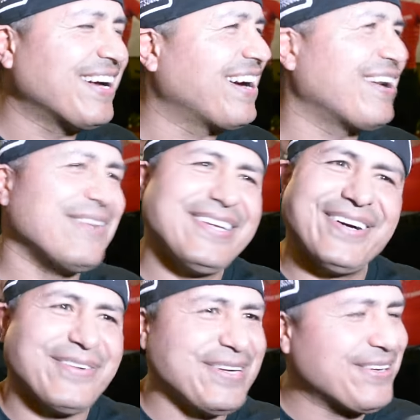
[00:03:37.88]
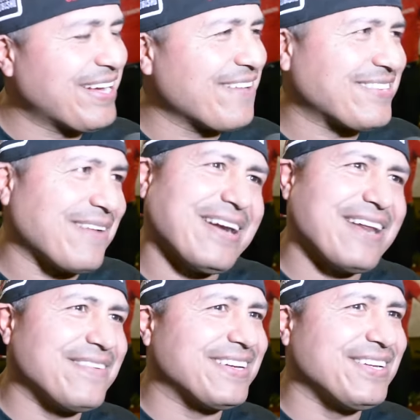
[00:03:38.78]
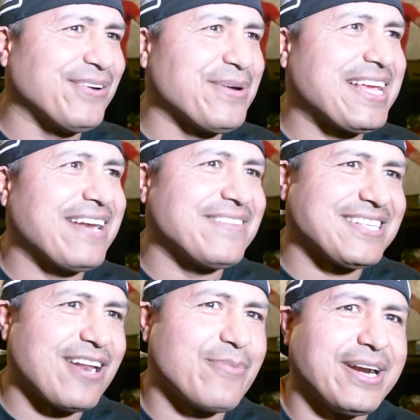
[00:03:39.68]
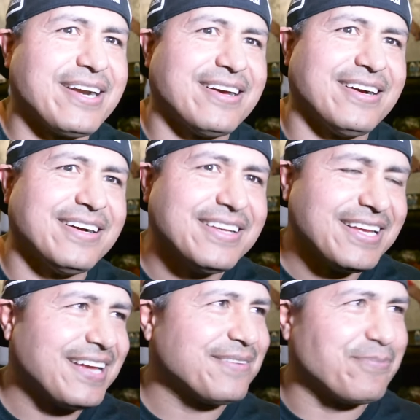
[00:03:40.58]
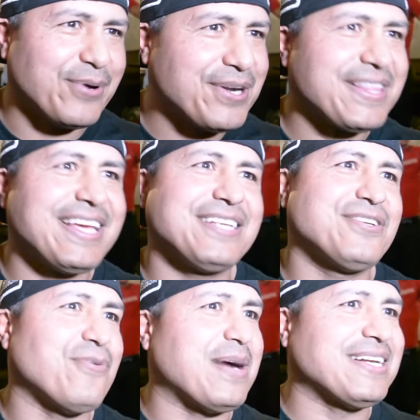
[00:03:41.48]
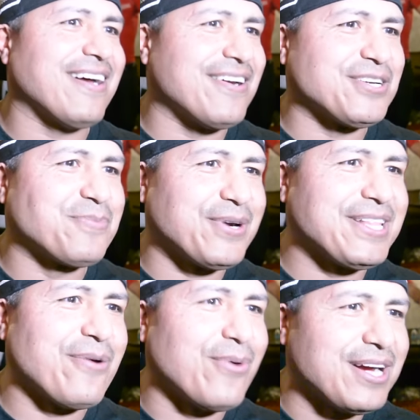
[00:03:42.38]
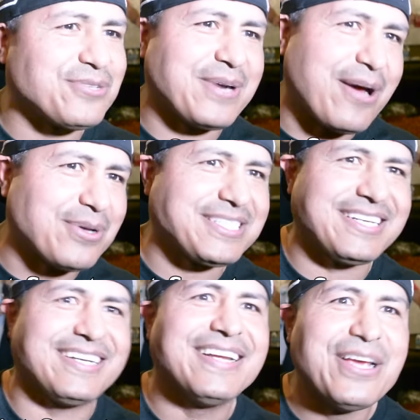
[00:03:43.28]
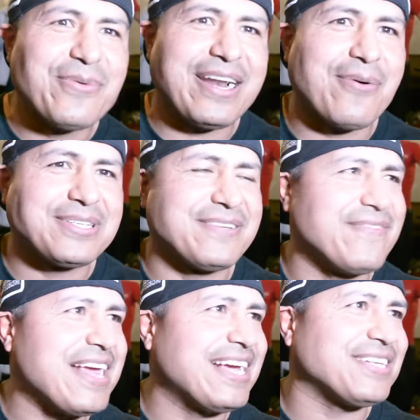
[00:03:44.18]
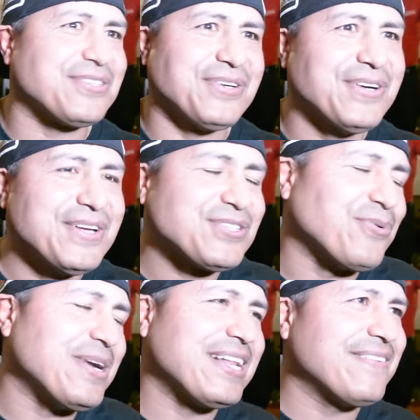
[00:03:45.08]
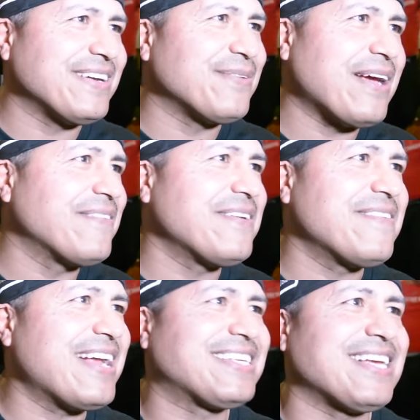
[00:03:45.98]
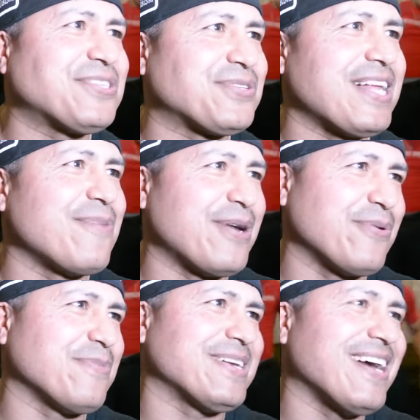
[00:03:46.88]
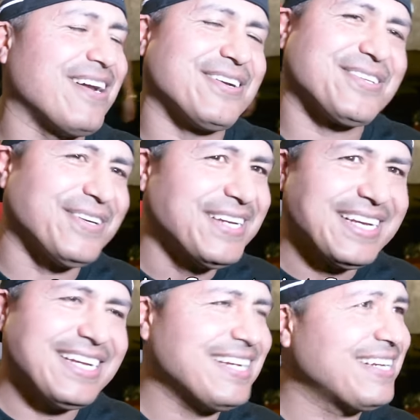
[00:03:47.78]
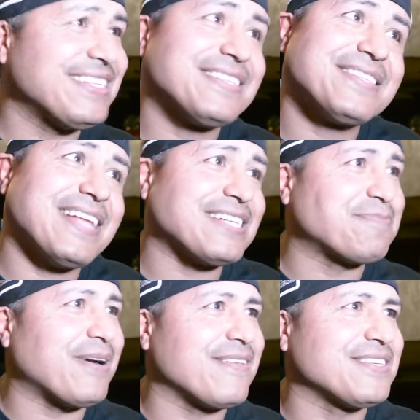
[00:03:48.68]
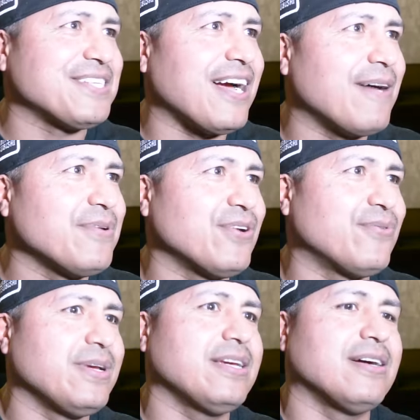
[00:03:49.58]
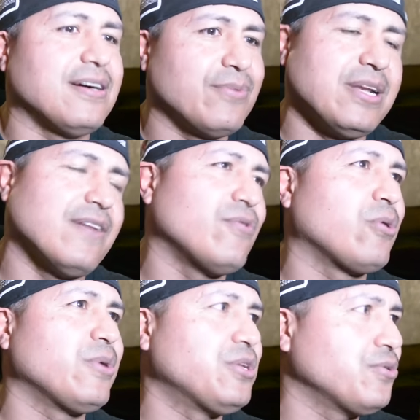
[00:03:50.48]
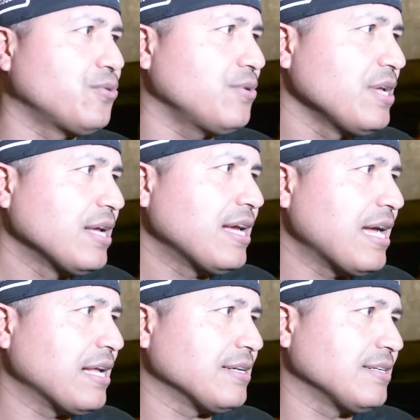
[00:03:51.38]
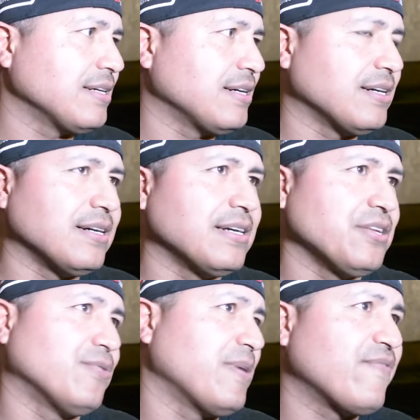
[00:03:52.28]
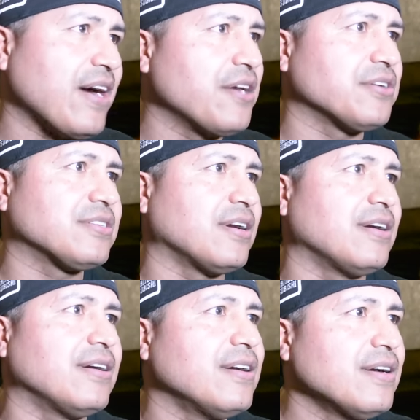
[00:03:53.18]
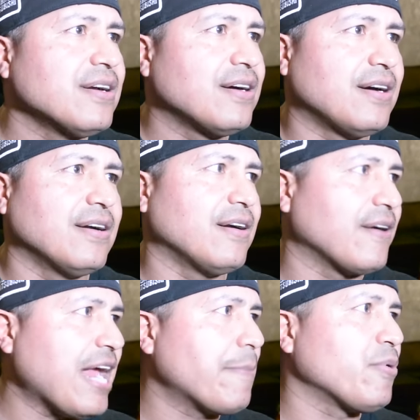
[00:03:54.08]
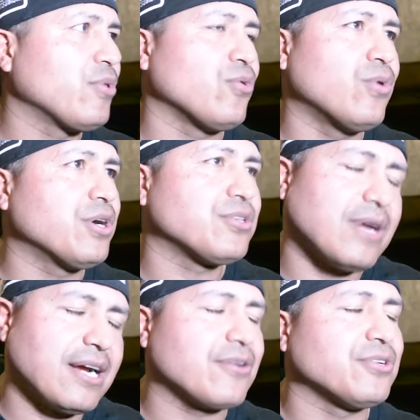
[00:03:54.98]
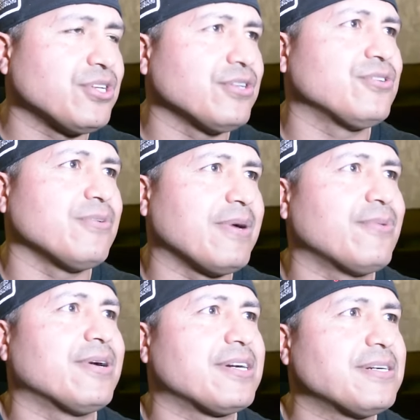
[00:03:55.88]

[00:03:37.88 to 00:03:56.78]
No, we don't have time. Not even, you know, we can't even celebrate birthdays. You know, my daughter's birthday was when I was in Vegas, so we haven't even had a chance to celebrate with my daughter. So that's part of the job. You know, we love what we do, and you know, my fighters are happy with the work, so I gotta continue doing my work.